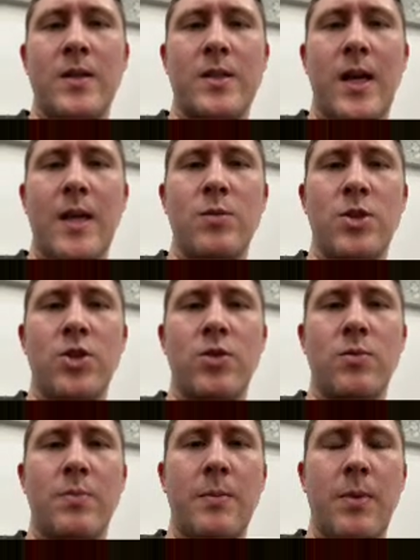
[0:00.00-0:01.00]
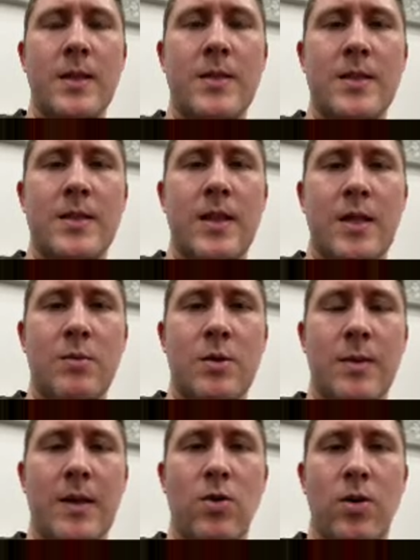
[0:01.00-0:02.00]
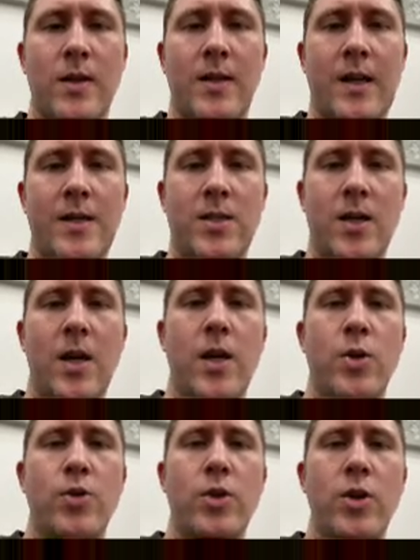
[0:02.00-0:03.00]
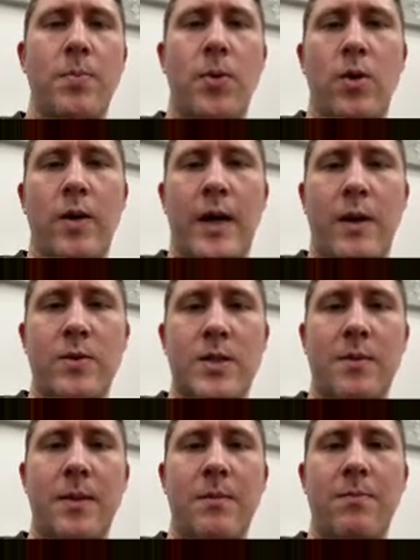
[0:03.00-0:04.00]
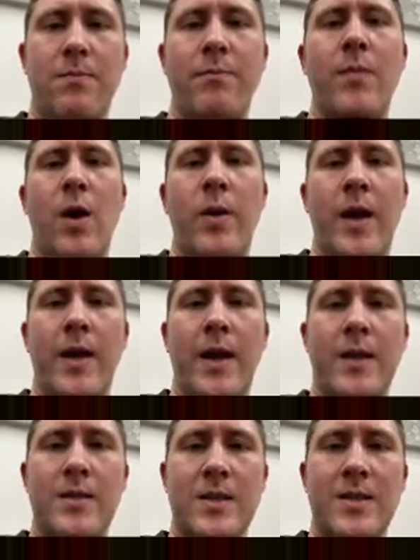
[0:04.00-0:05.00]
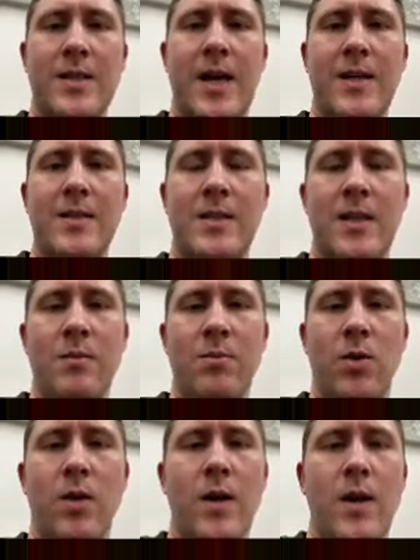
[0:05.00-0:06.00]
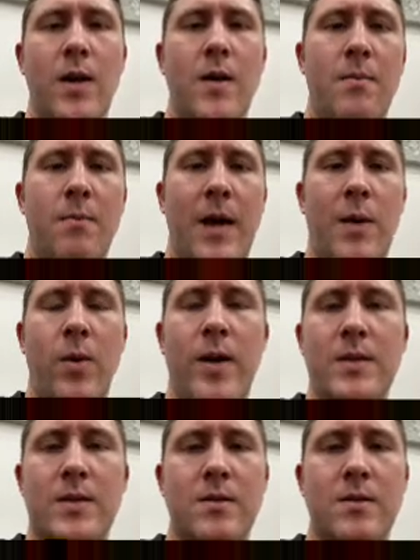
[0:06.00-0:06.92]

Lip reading: games you should be blitzing teams. I mean, look at this. Newport County, I mean, okay, yeah, it's the second team, but my words,